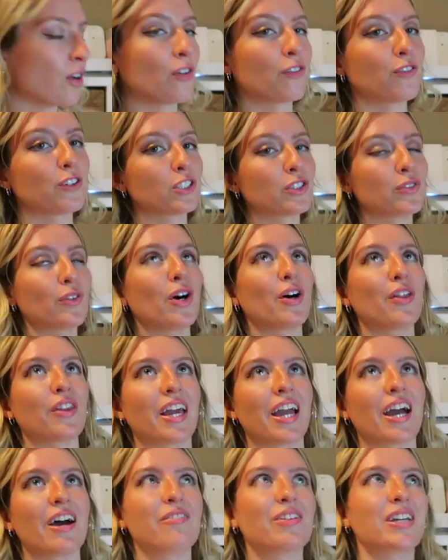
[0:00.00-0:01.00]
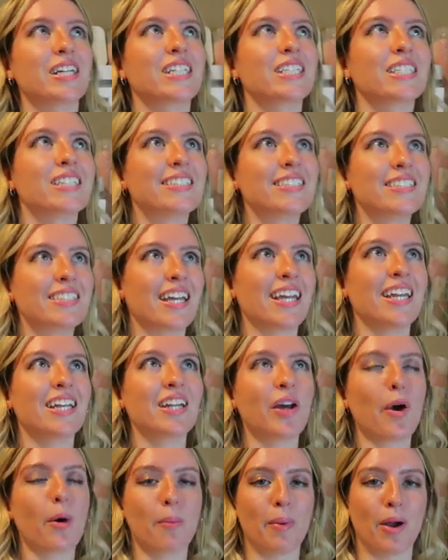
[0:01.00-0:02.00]
First of all, they have an
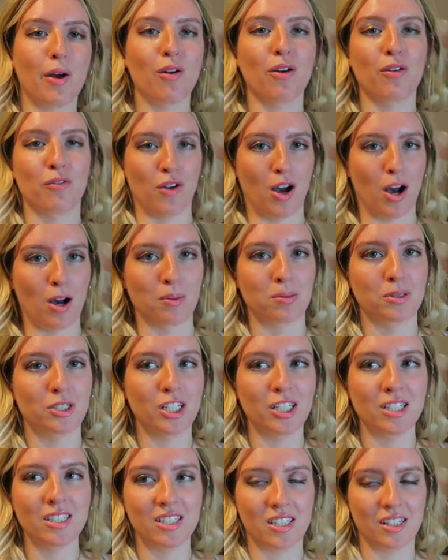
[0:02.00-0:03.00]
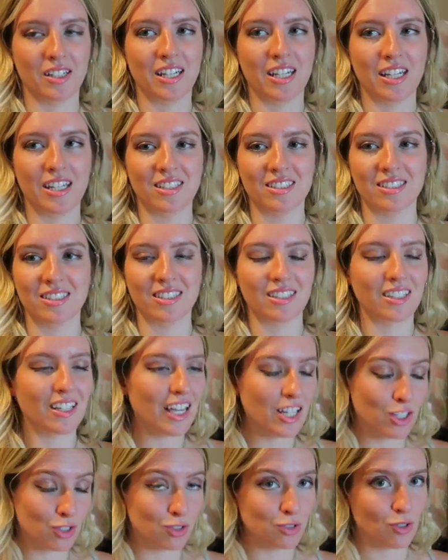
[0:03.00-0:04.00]
insane amount of options. Like, it's
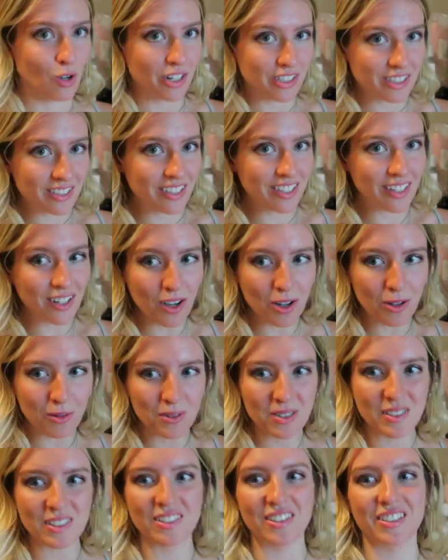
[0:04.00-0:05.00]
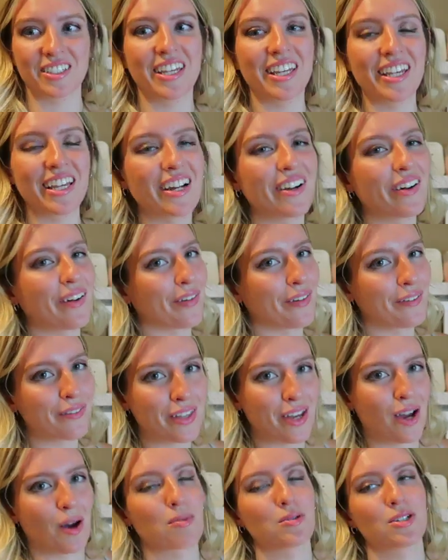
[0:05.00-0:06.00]
exhausting almost looking at all of
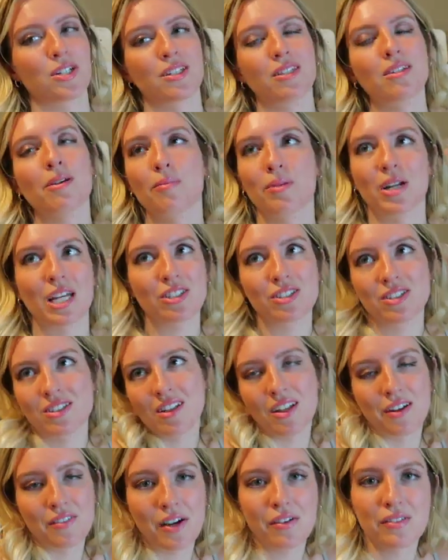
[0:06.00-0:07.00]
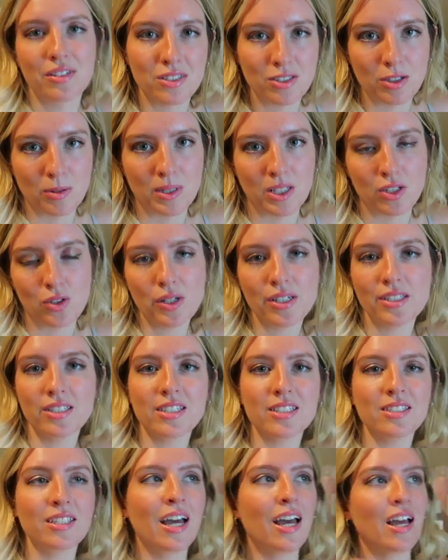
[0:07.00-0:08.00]
the options, but I just love having so many
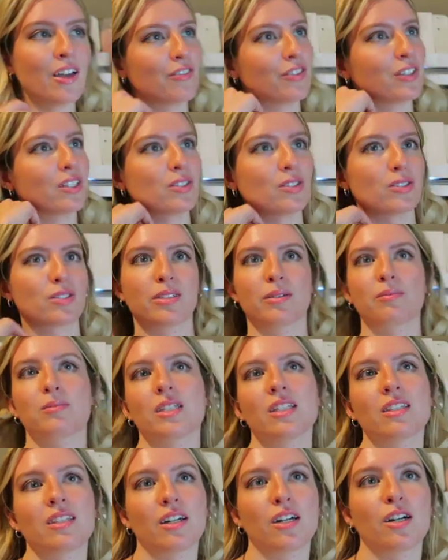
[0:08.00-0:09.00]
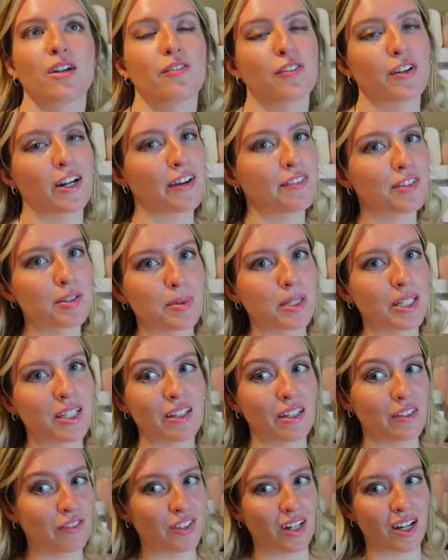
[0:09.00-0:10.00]
choices. I feel like there's something there for
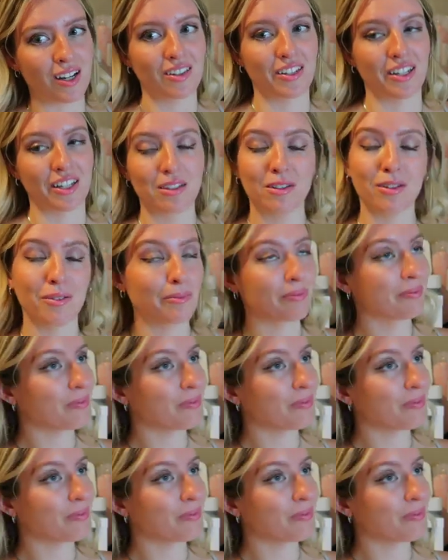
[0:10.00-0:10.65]
everybody, if not like